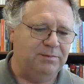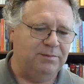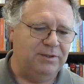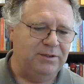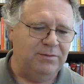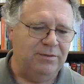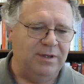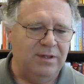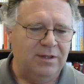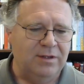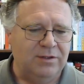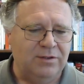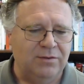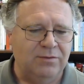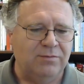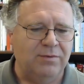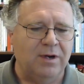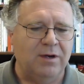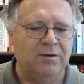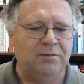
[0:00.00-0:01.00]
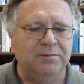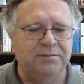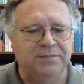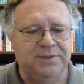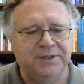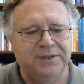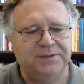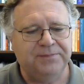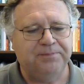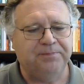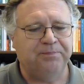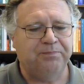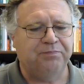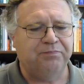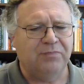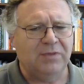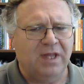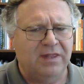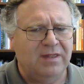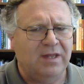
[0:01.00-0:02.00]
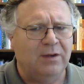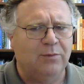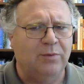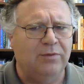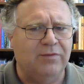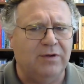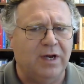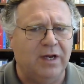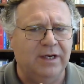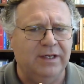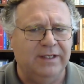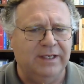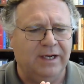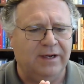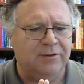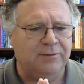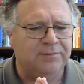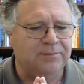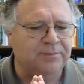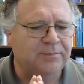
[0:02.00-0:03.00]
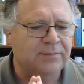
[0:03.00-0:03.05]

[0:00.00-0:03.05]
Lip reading: between the two realms. I think we've got it down.